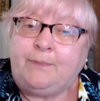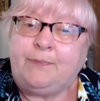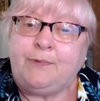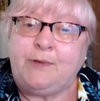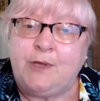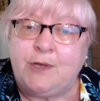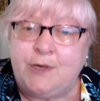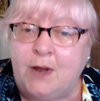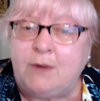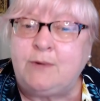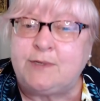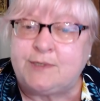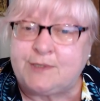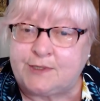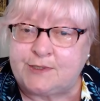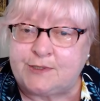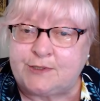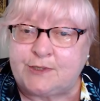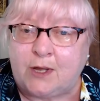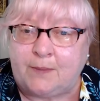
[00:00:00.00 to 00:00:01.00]
You notice the
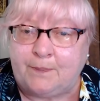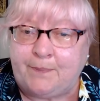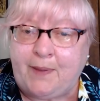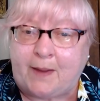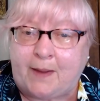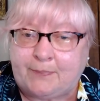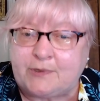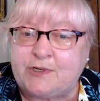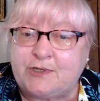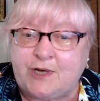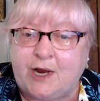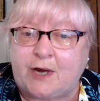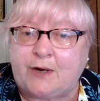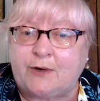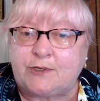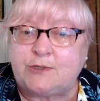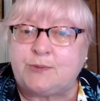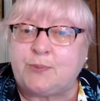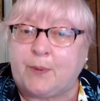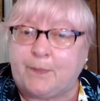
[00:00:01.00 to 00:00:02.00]
salt and pepper
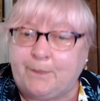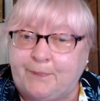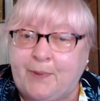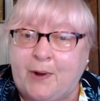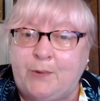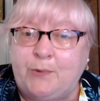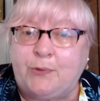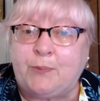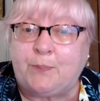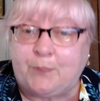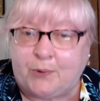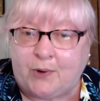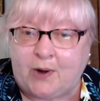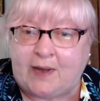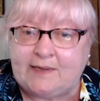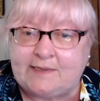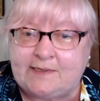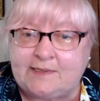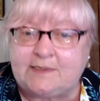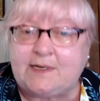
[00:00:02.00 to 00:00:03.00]
shakers were both
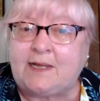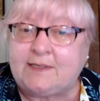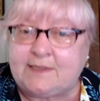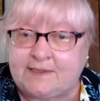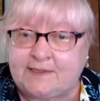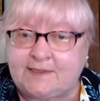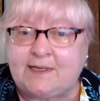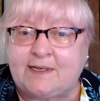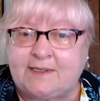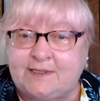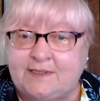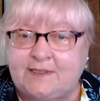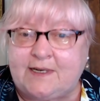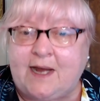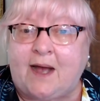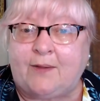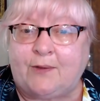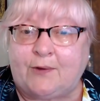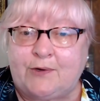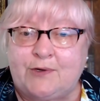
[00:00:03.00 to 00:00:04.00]
priced at
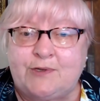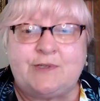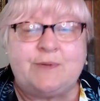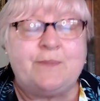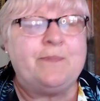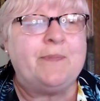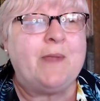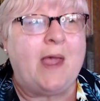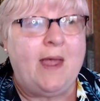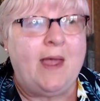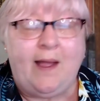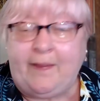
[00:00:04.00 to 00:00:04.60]
$6.